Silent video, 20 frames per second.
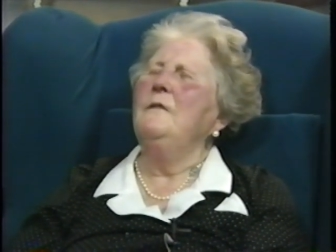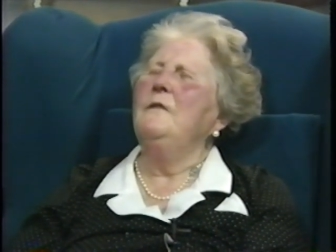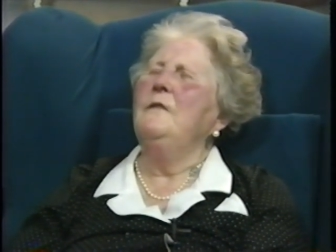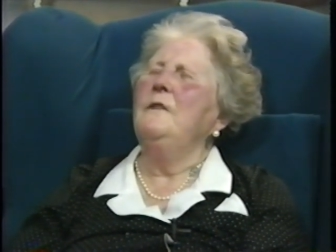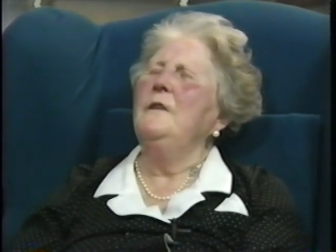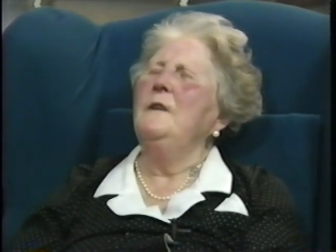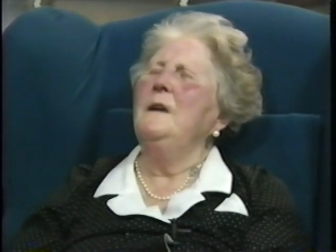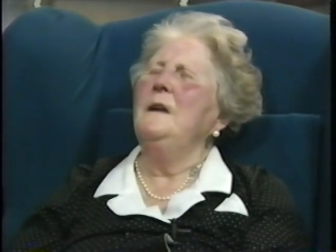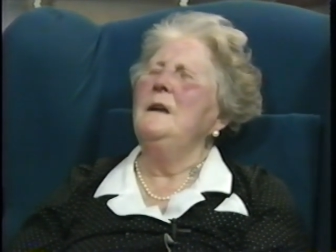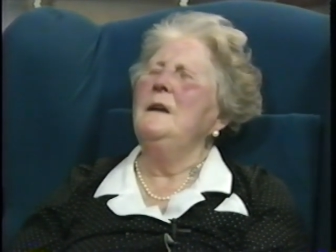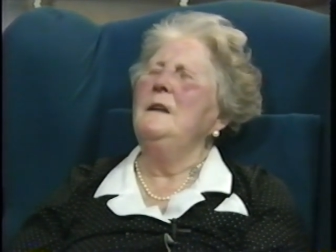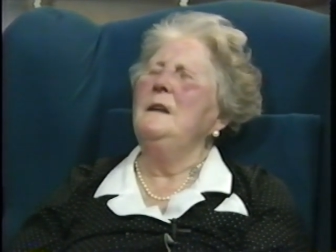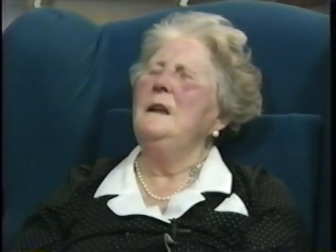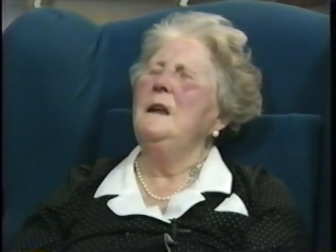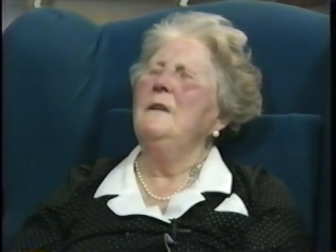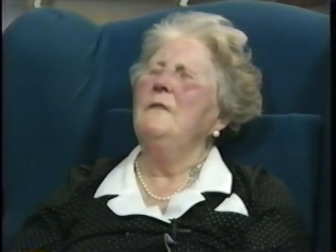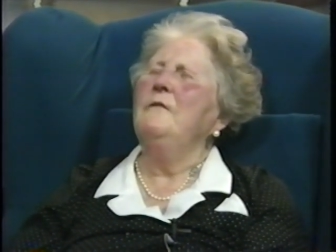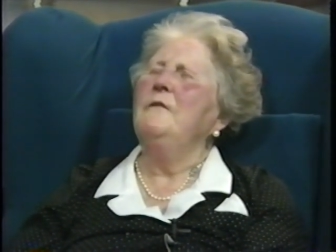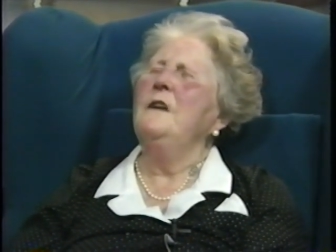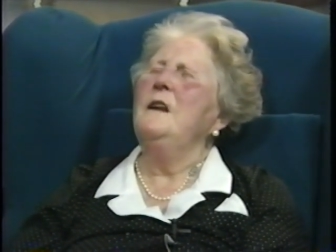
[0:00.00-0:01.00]
for
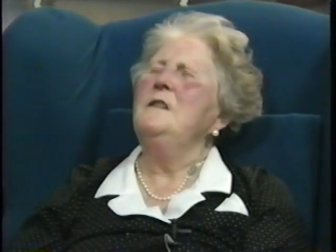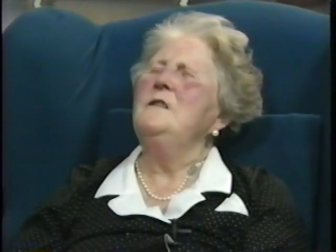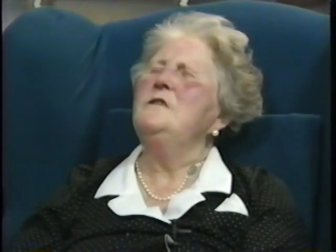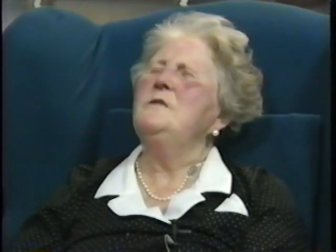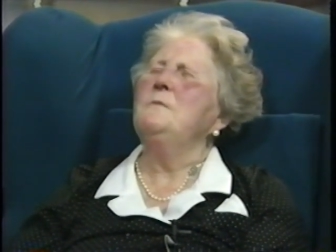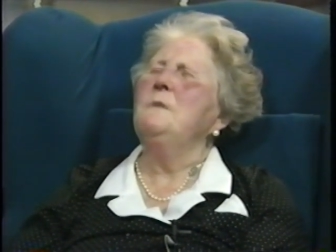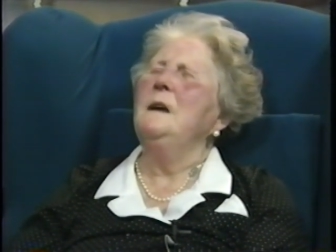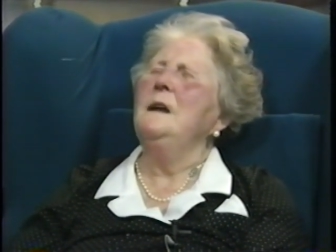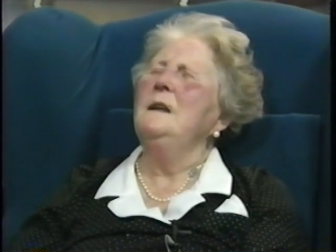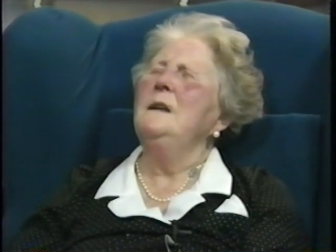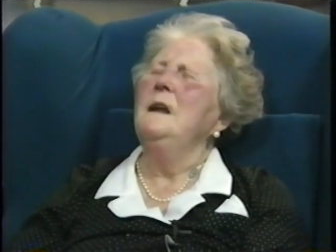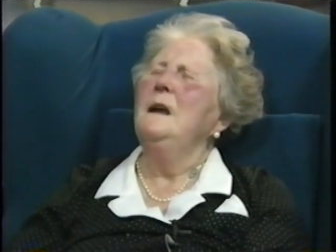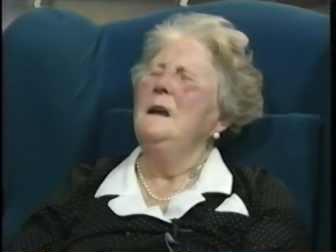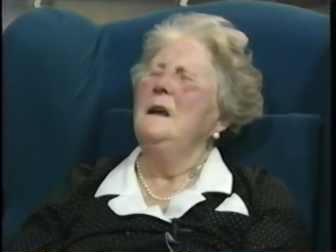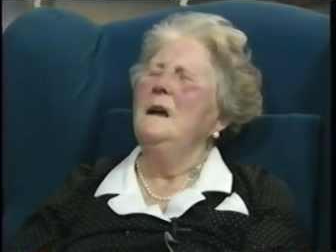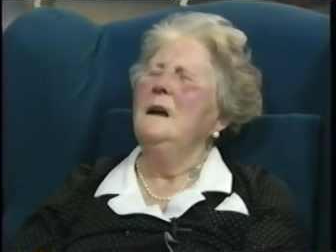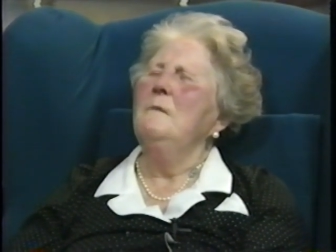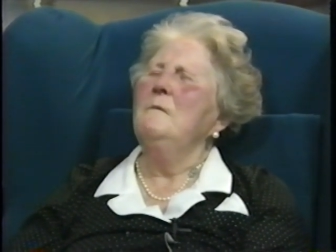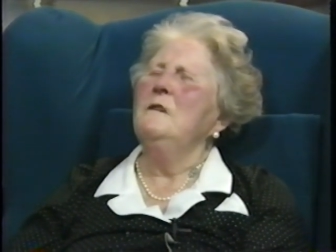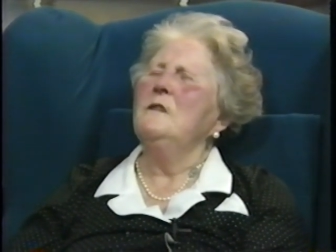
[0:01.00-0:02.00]
a French one,
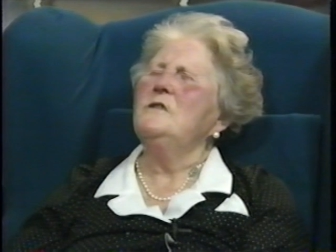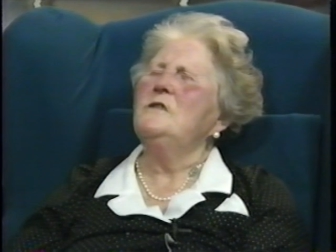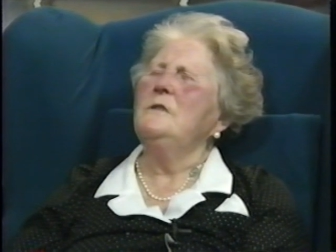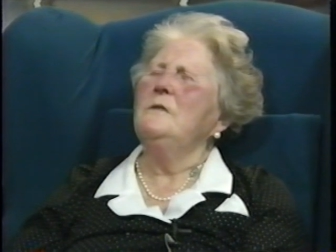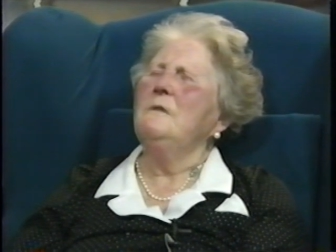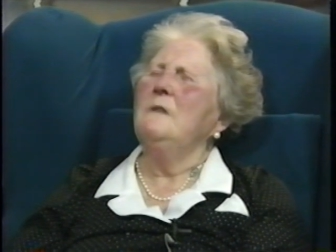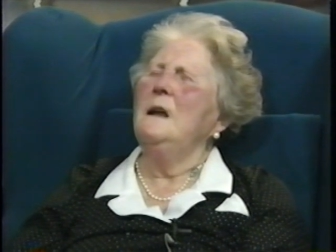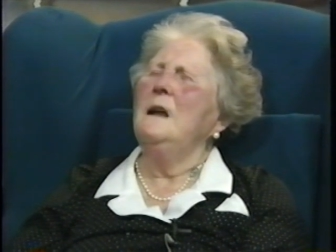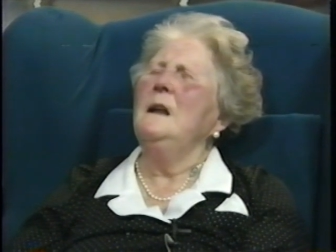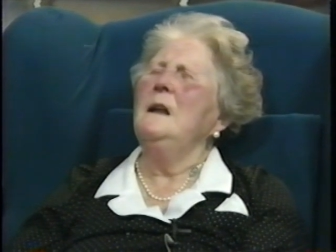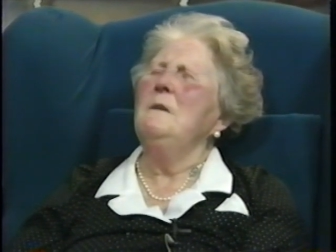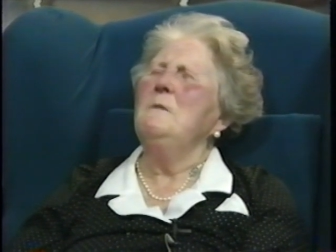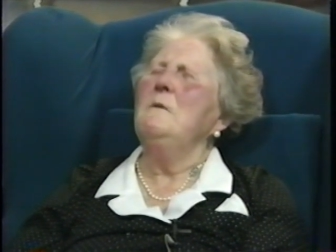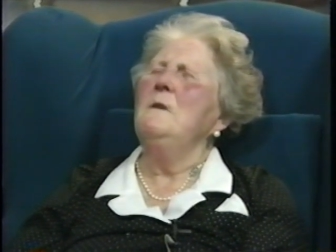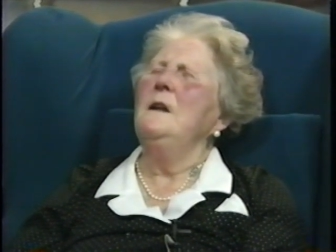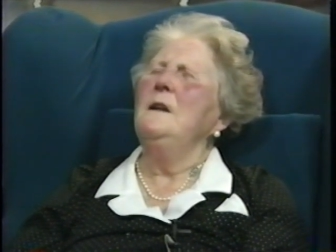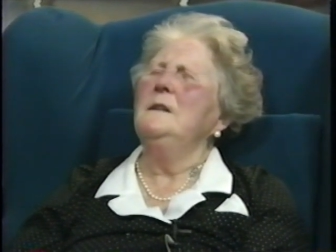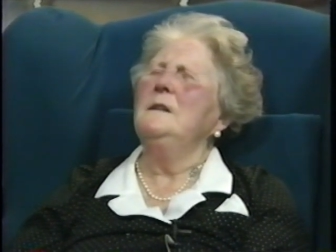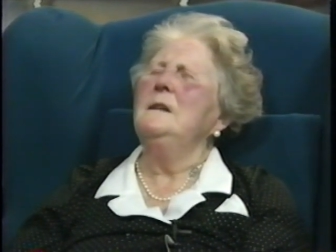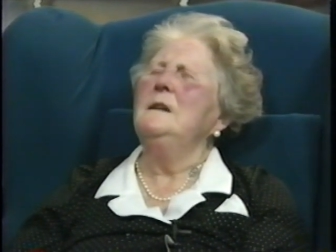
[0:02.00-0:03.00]
and what she really
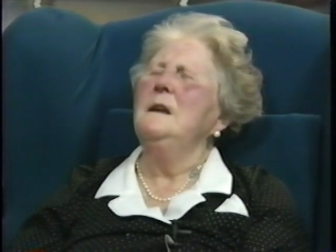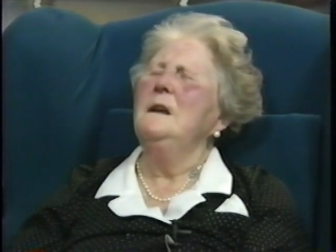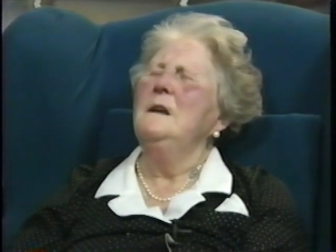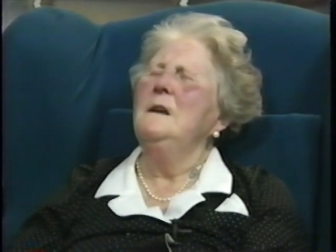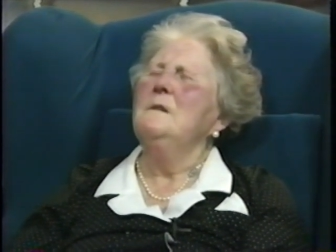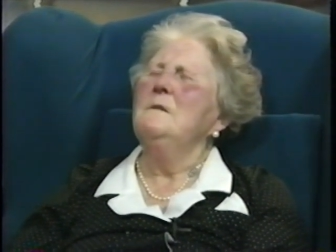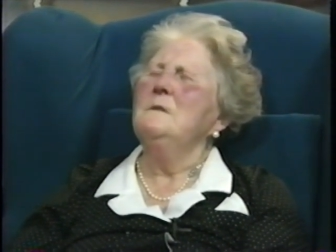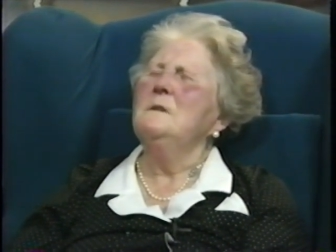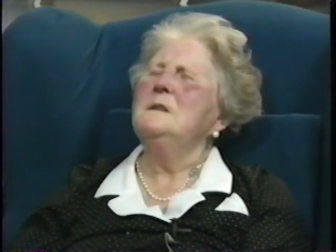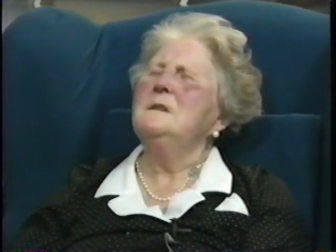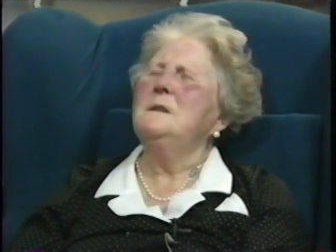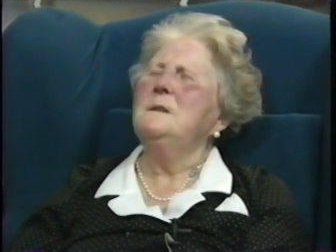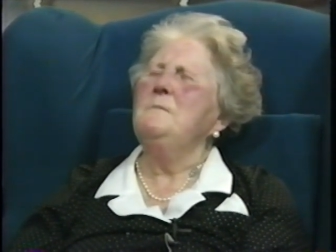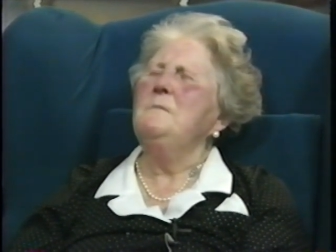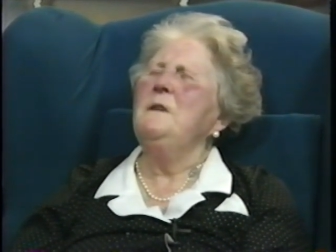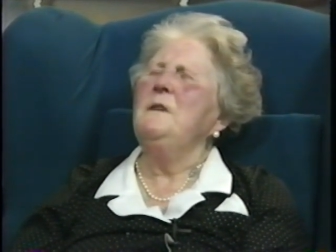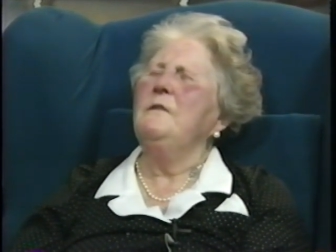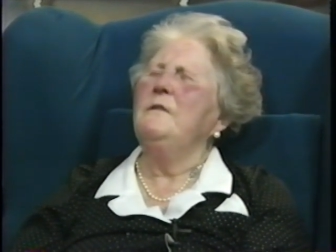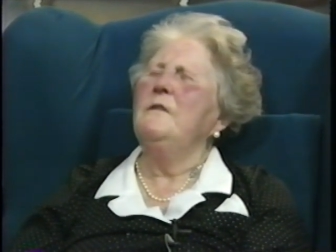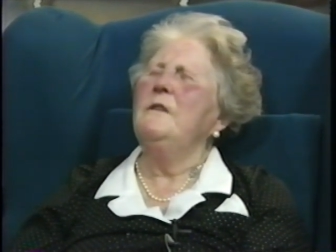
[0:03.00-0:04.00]
wanted was to
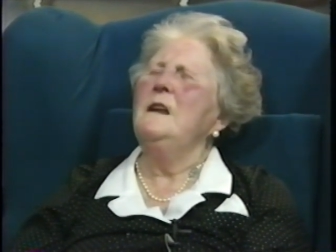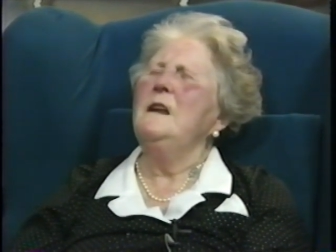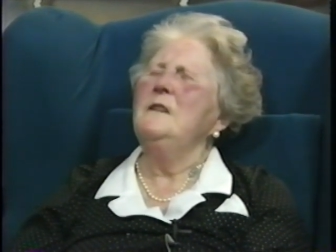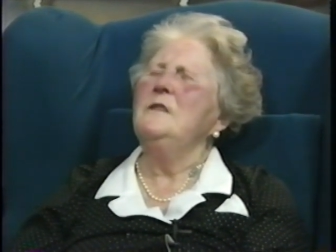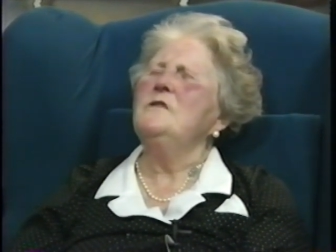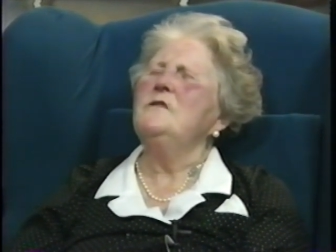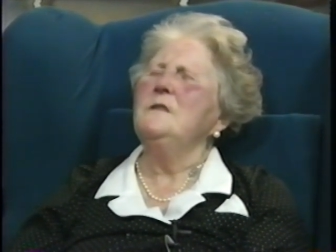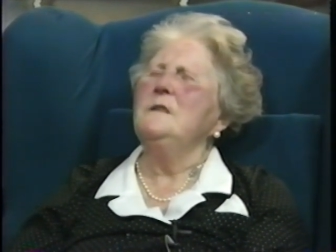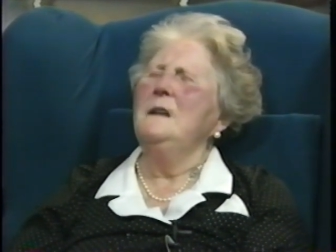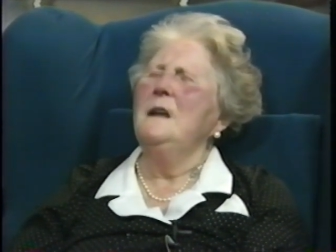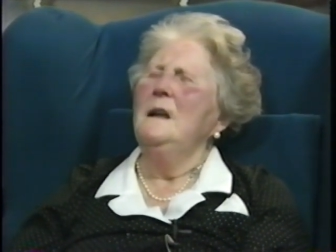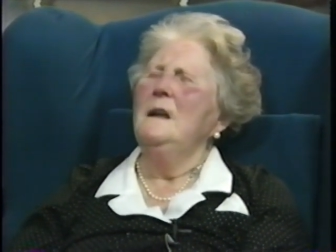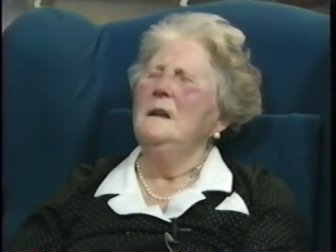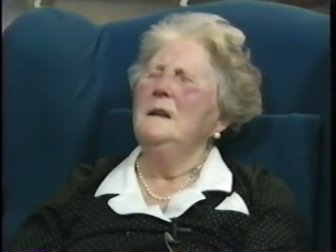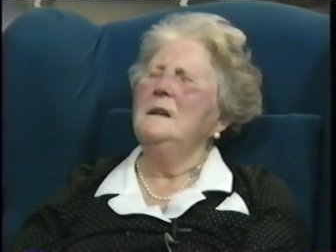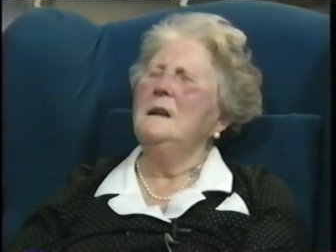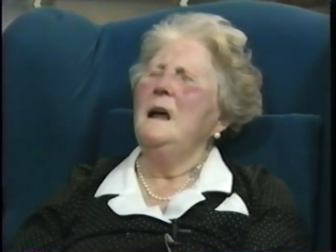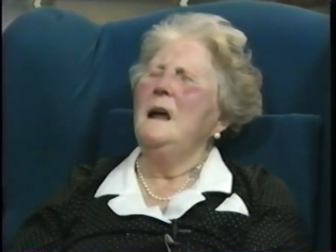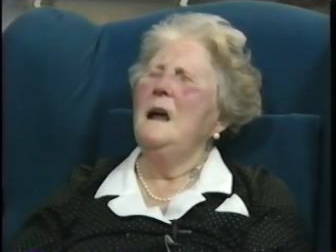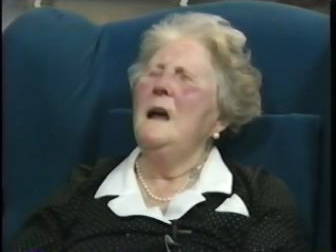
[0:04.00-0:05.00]
be French and
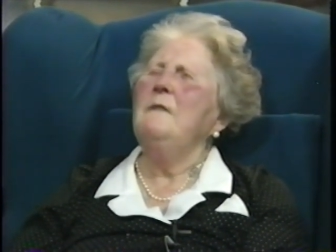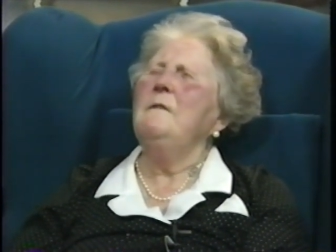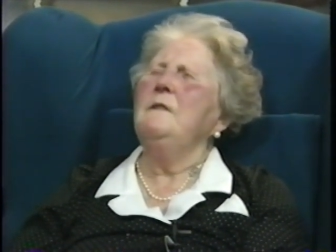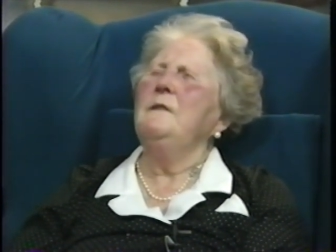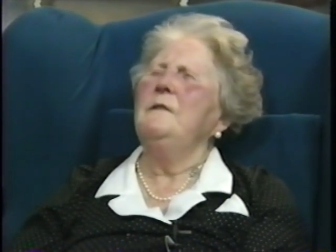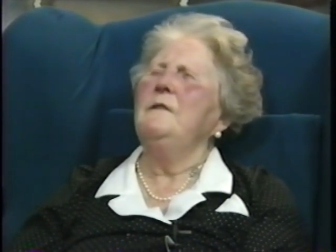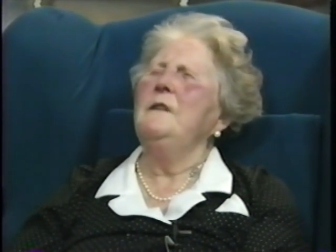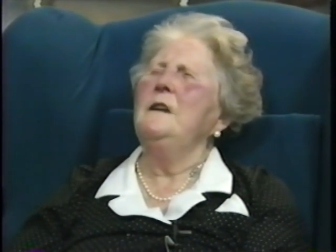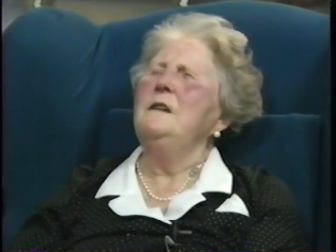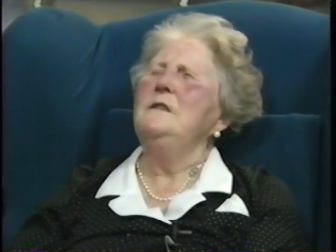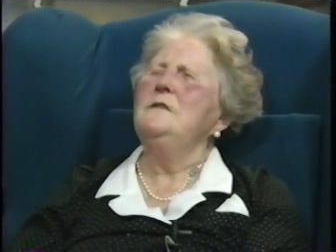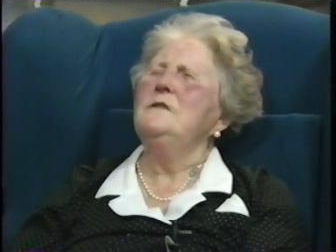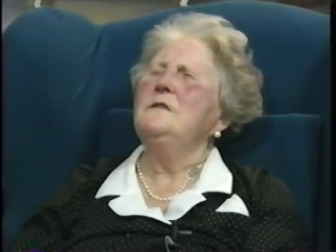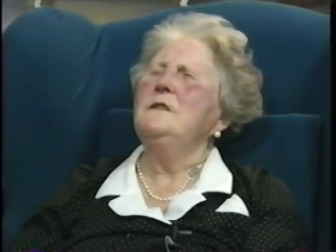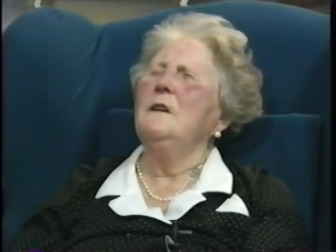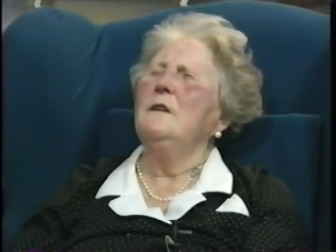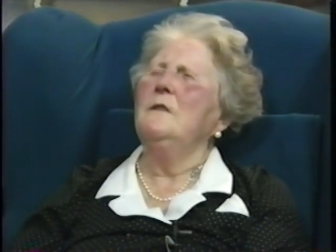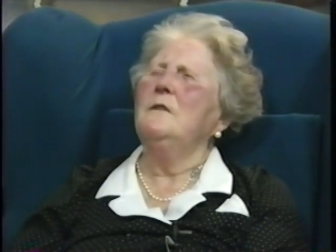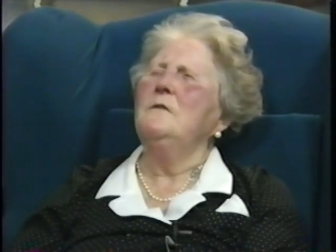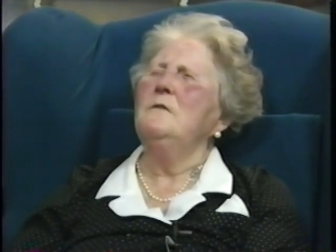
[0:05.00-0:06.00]
to have a French
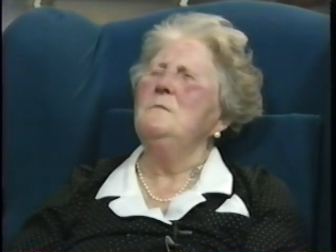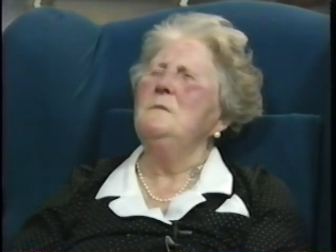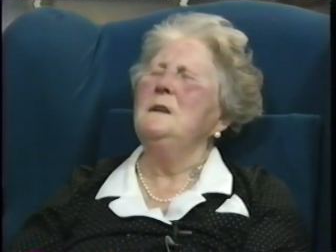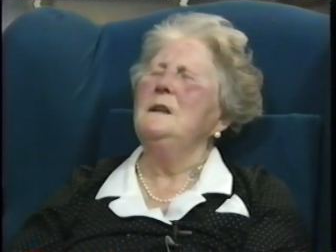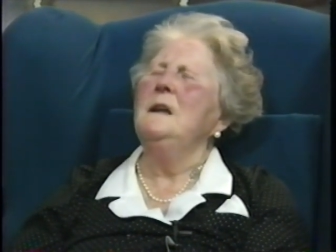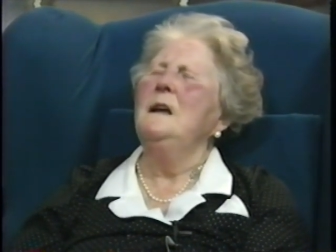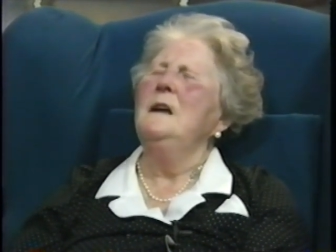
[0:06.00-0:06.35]
document.